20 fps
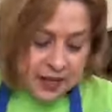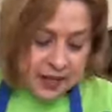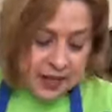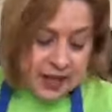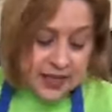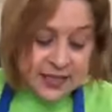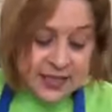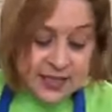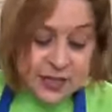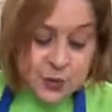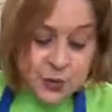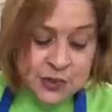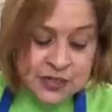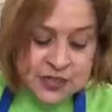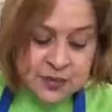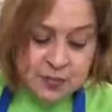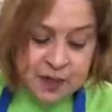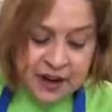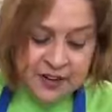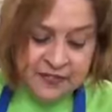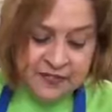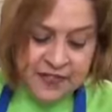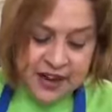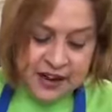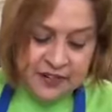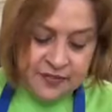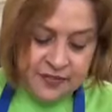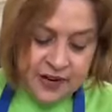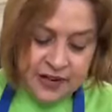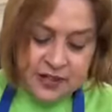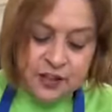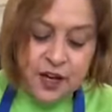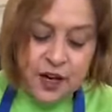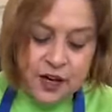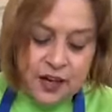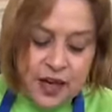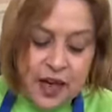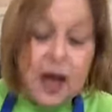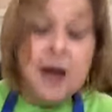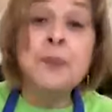because this one's my favorite.
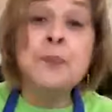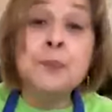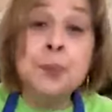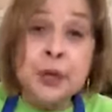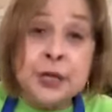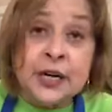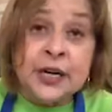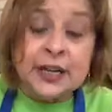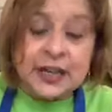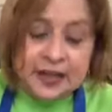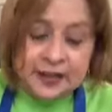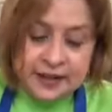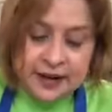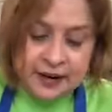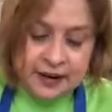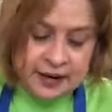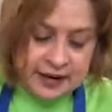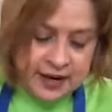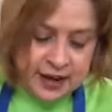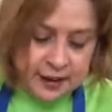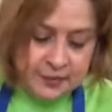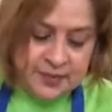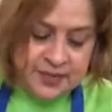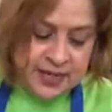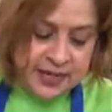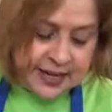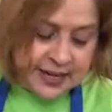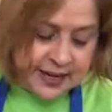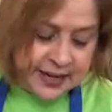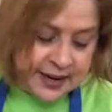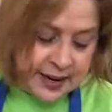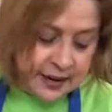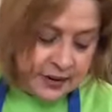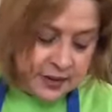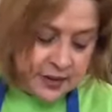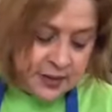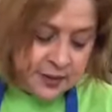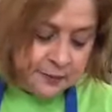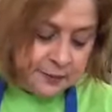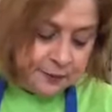Look, I put it in there and now I'm digging it
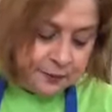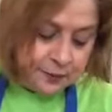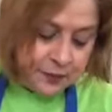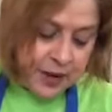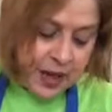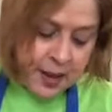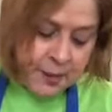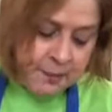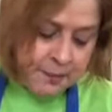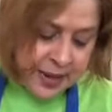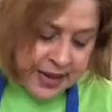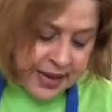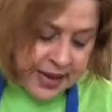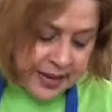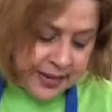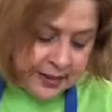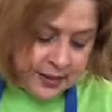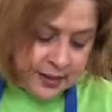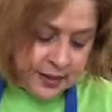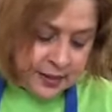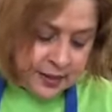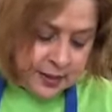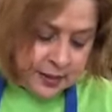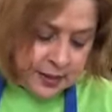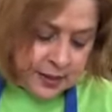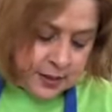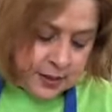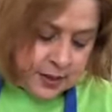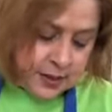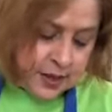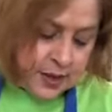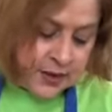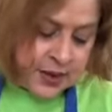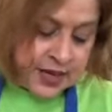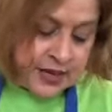out. I'm bad. Okay,